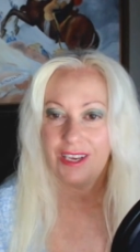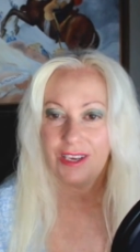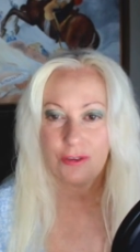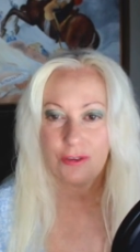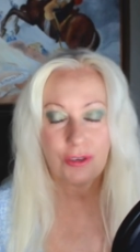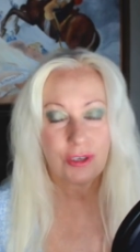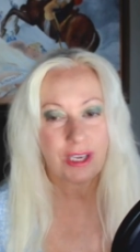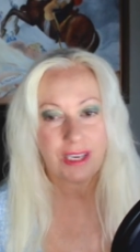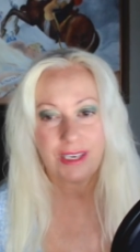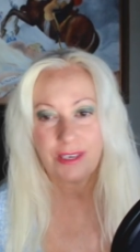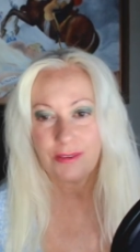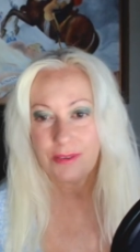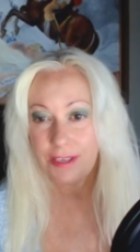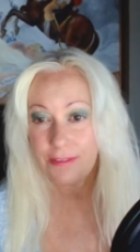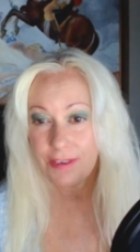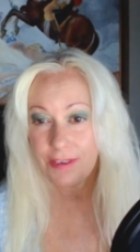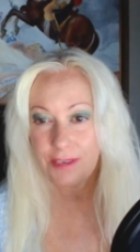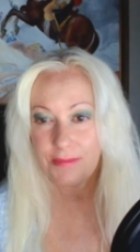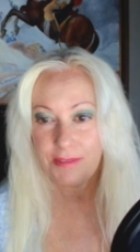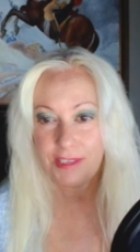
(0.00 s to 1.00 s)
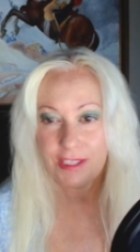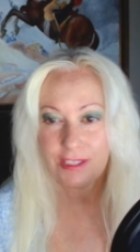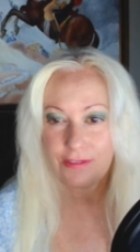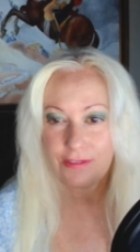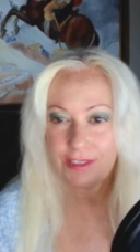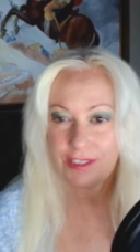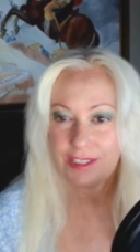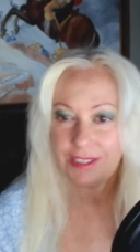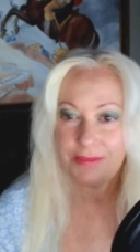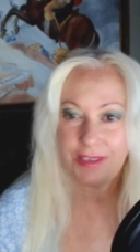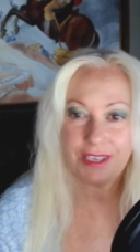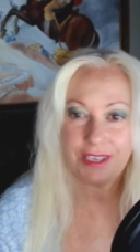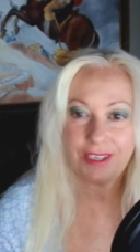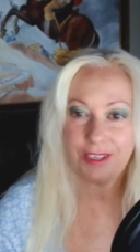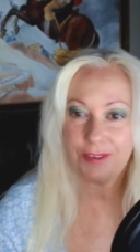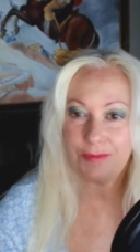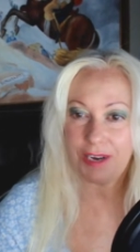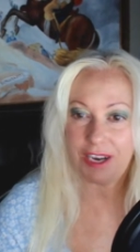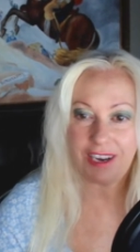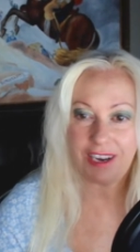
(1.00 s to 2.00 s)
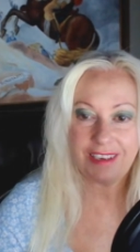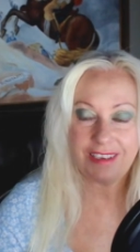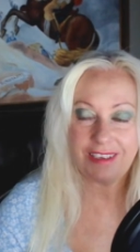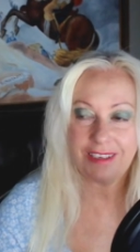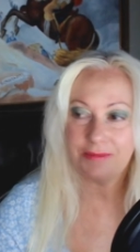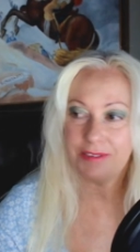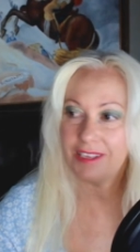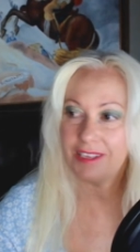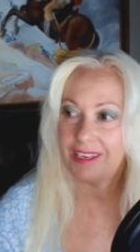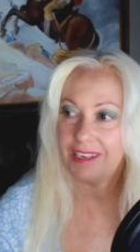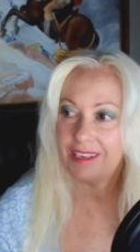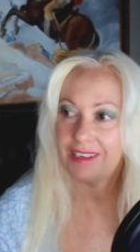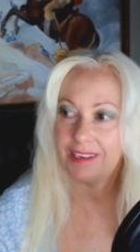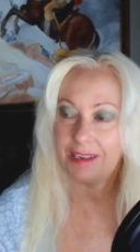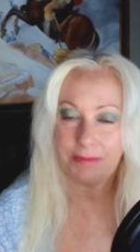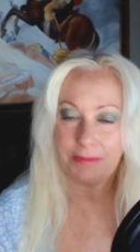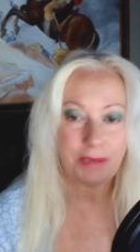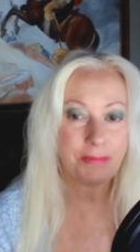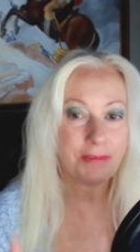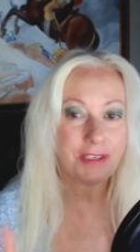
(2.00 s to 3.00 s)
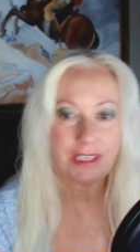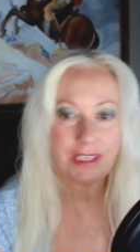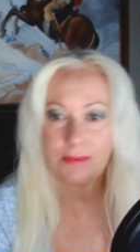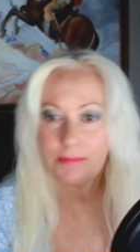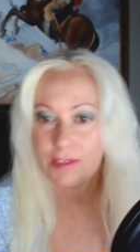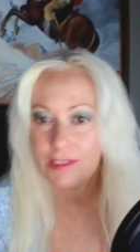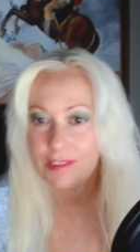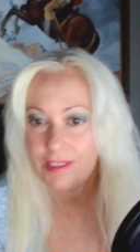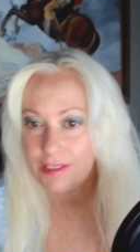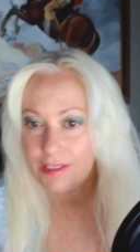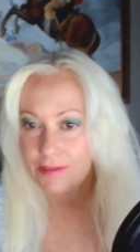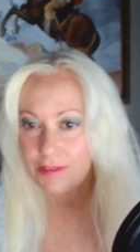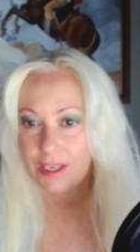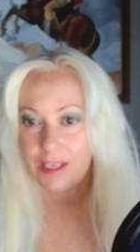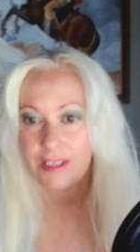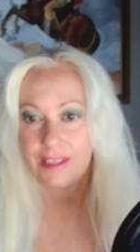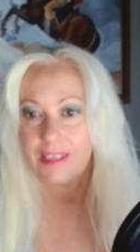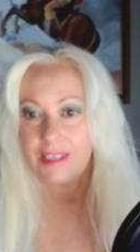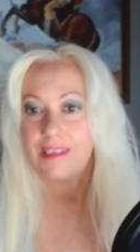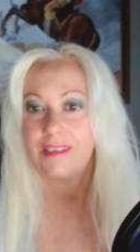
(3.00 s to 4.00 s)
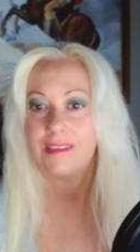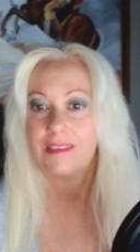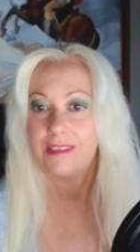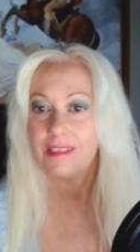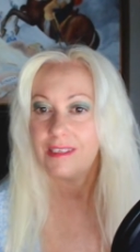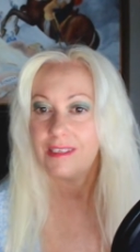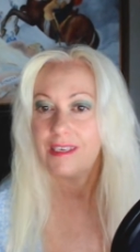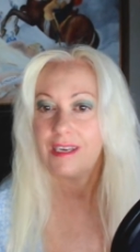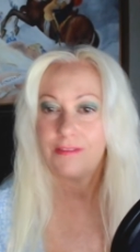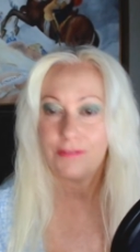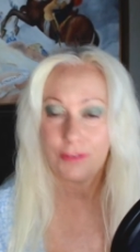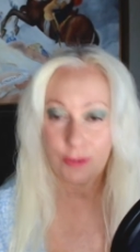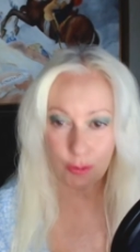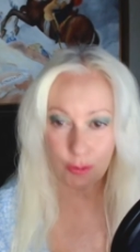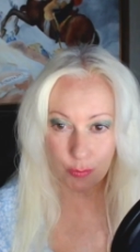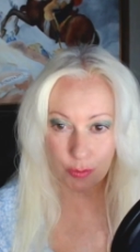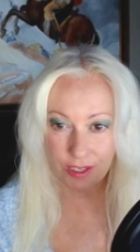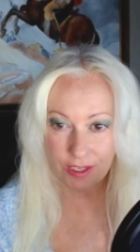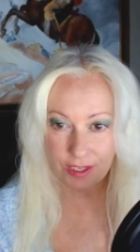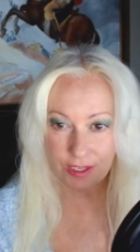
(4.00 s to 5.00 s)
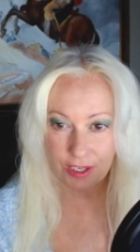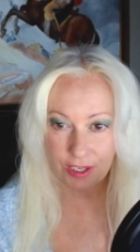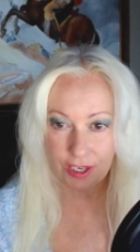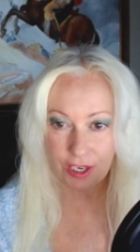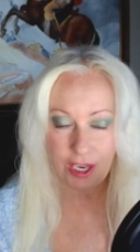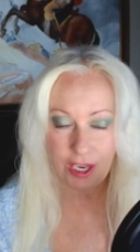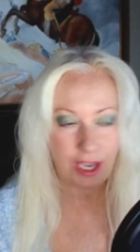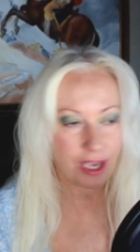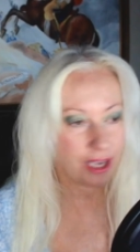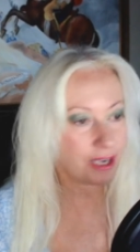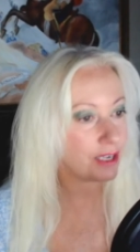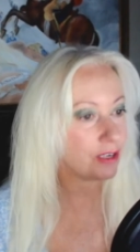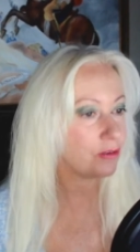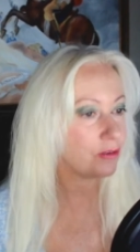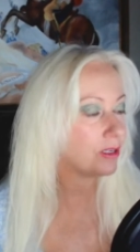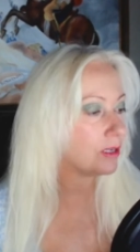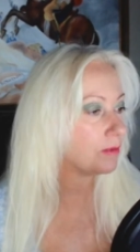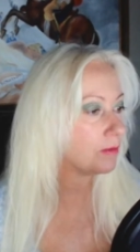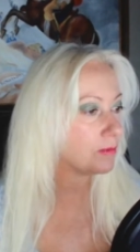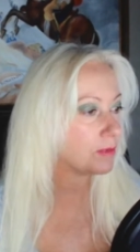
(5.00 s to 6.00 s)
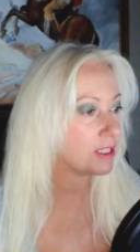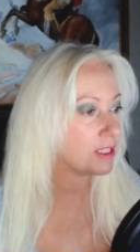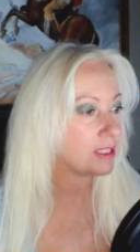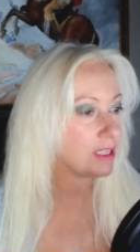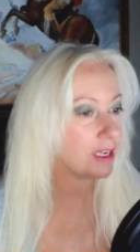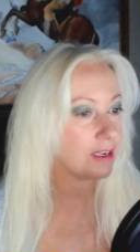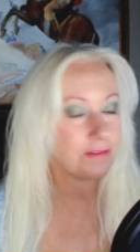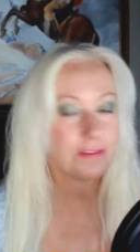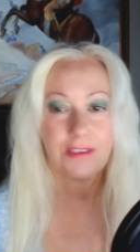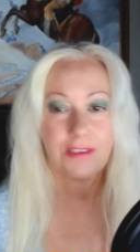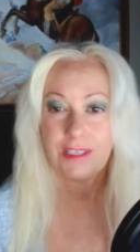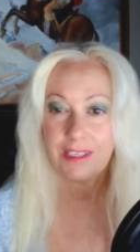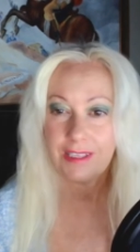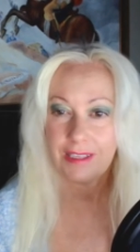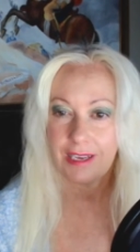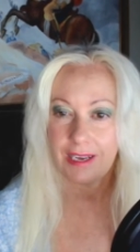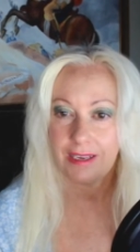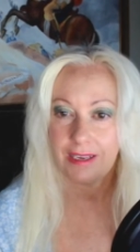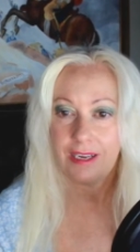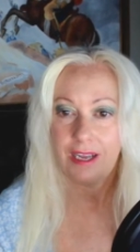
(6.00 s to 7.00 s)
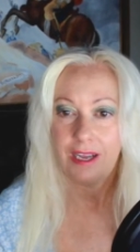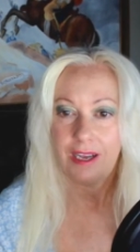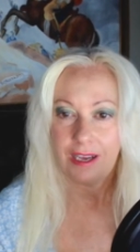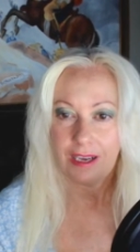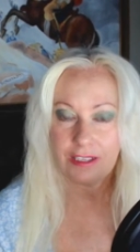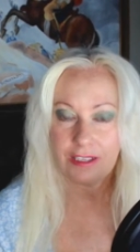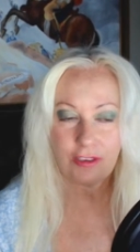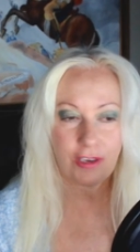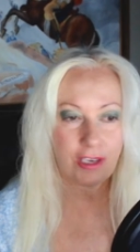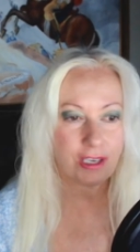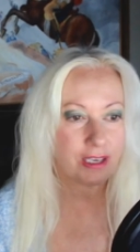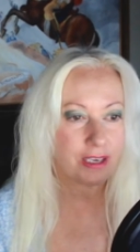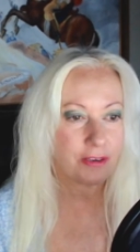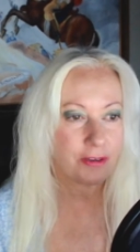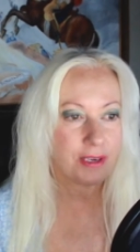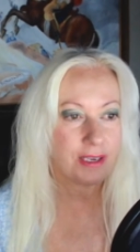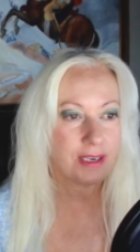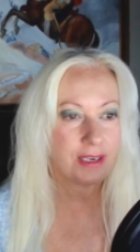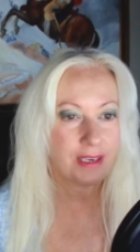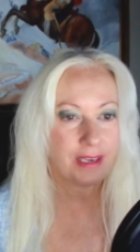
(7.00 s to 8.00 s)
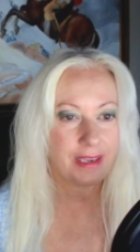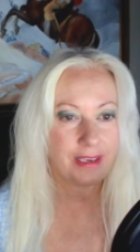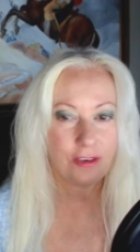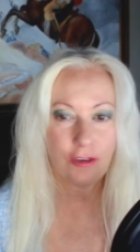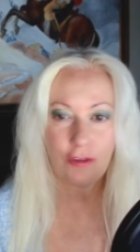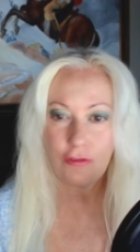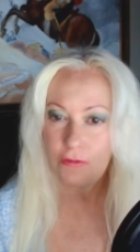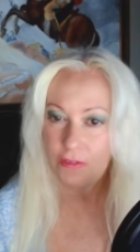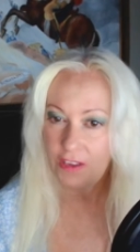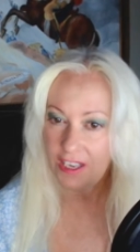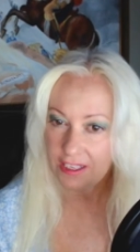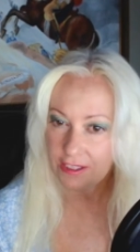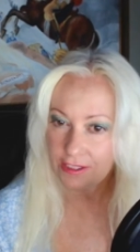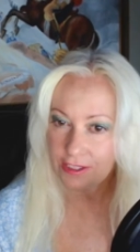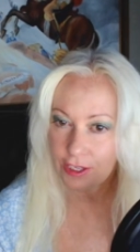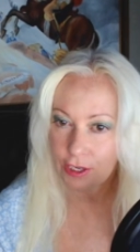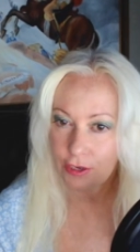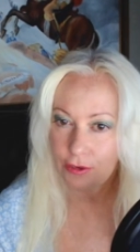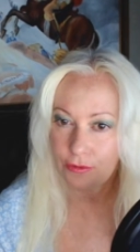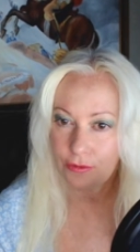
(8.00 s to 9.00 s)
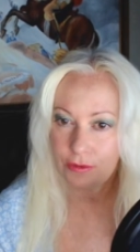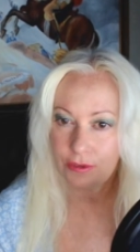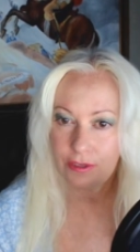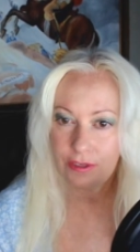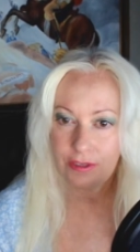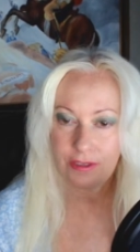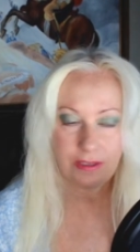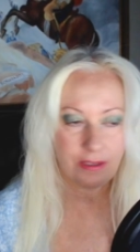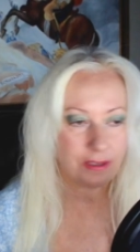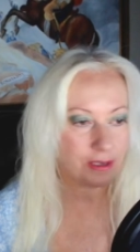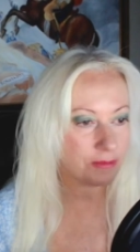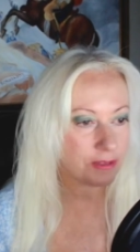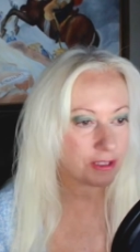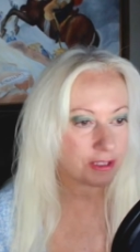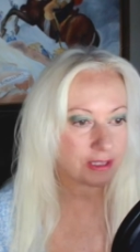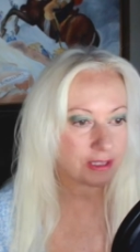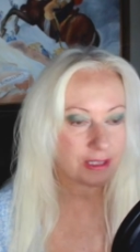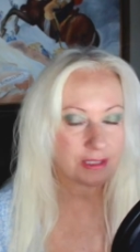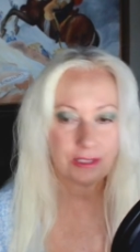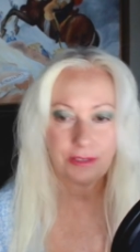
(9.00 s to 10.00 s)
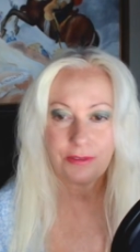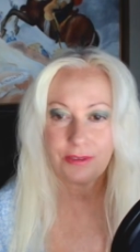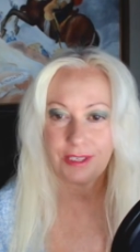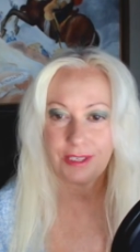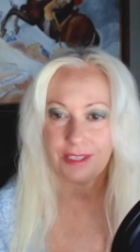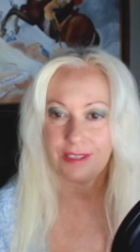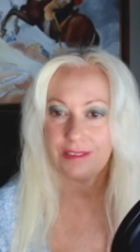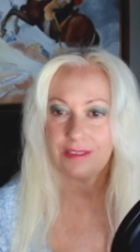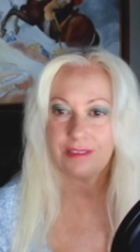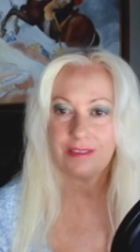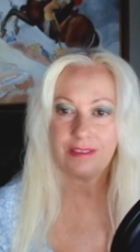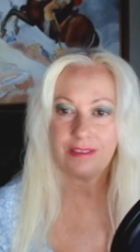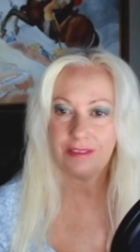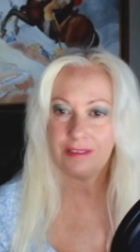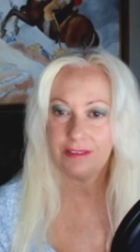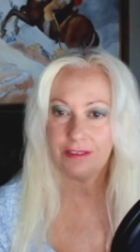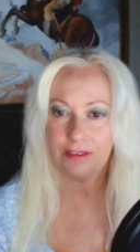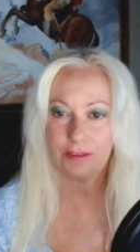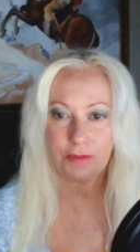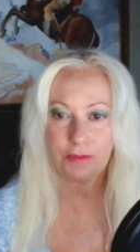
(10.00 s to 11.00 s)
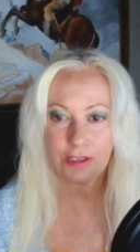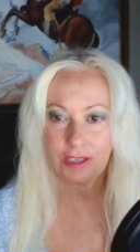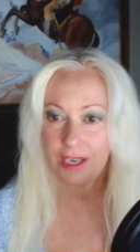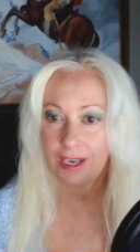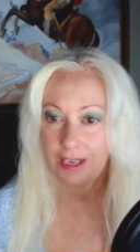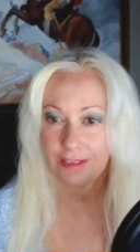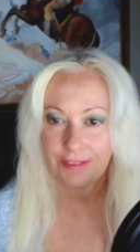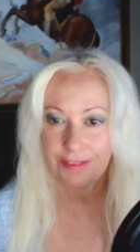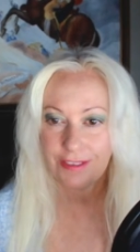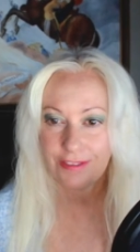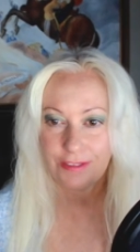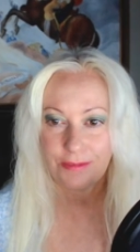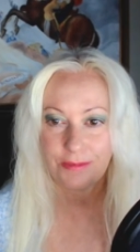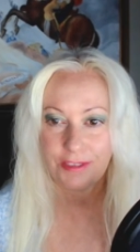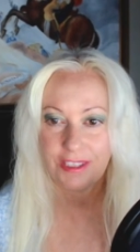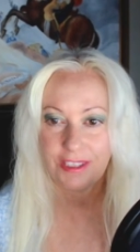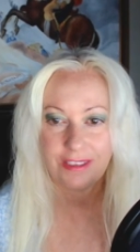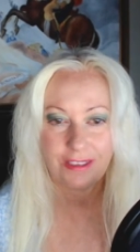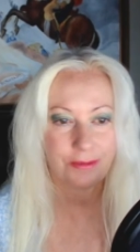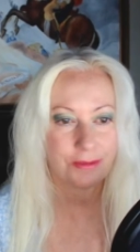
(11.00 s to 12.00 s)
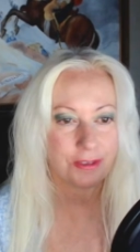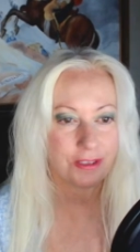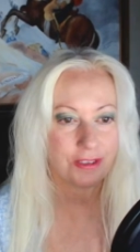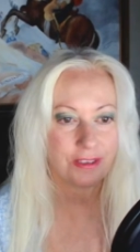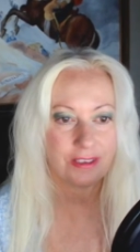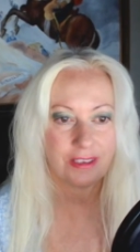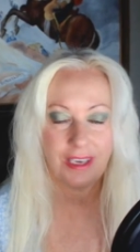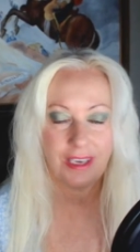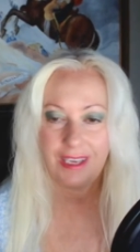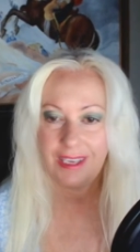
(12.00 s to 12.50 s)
oh, can you wait 5 minutes for us to make a new pot? And I'll be like, I might be tempted to not take decaf and go with regular. And I don't want to put myself in that. So I created a no-fail zone. I'm just not doing it. No more coffee for me. No more